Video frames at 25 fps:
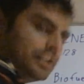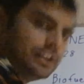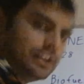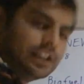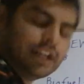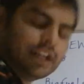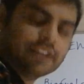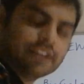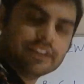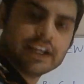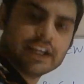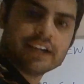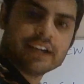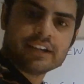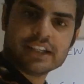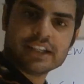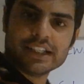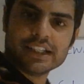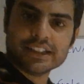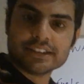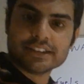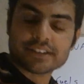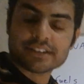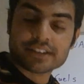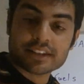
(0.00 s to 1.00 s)
And that
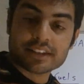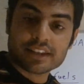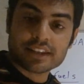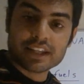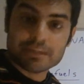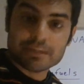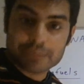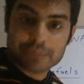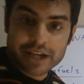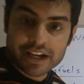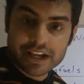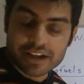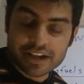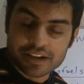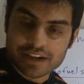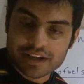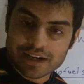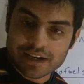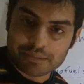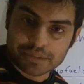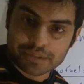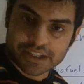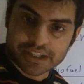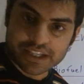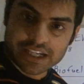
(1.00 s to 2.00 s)
is the main
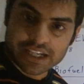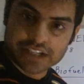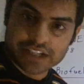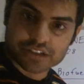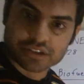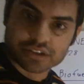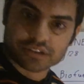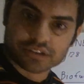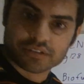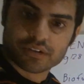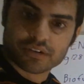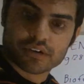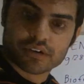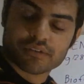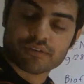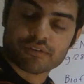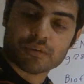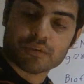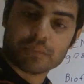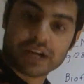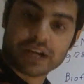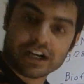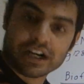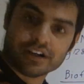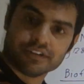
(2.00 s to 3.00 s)
application
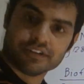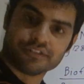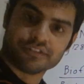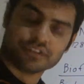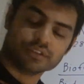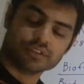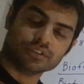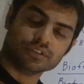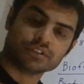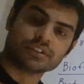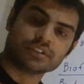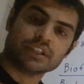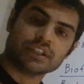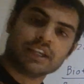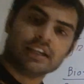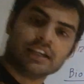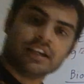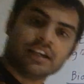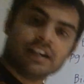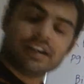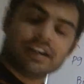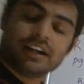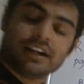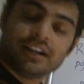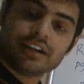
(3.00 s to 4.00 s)
for biofuels.
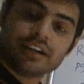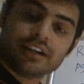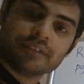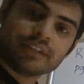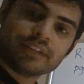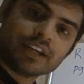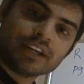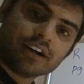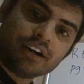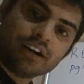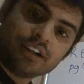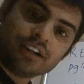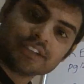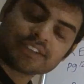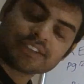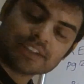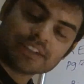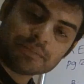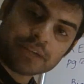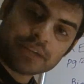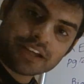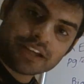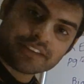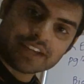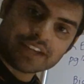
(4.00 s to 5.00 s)
There are
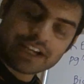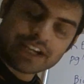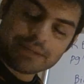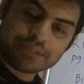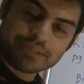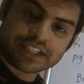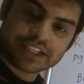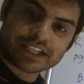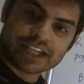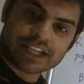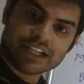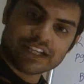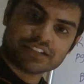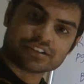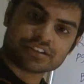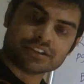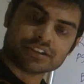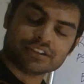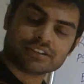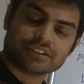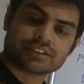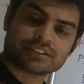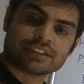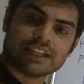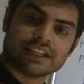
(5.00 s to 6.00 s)
some other
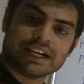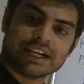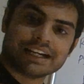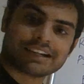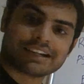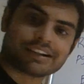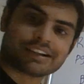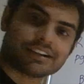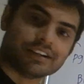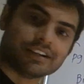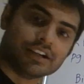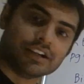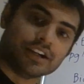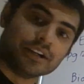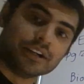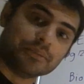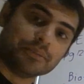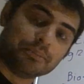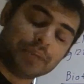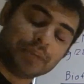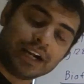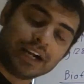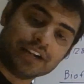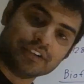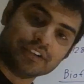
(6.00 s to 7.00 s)
applications like
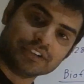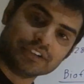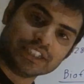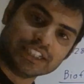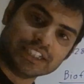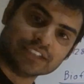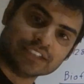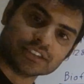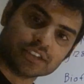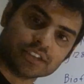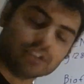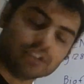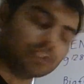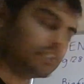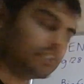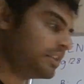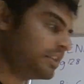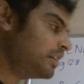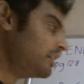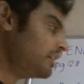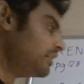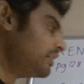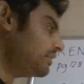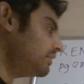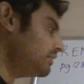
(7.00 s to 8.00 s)
biodiesel,
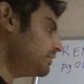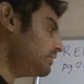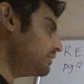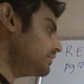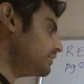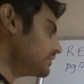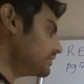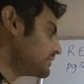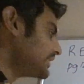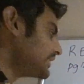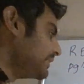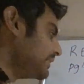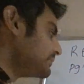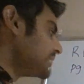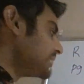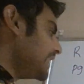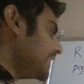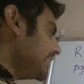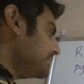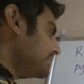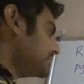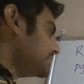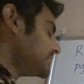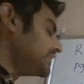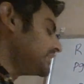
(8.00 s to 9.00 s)
or
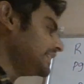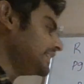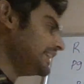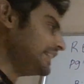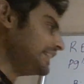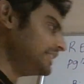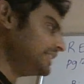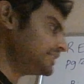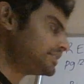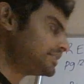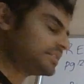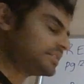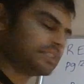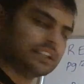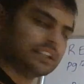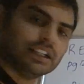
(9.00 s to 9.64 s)
sometimes this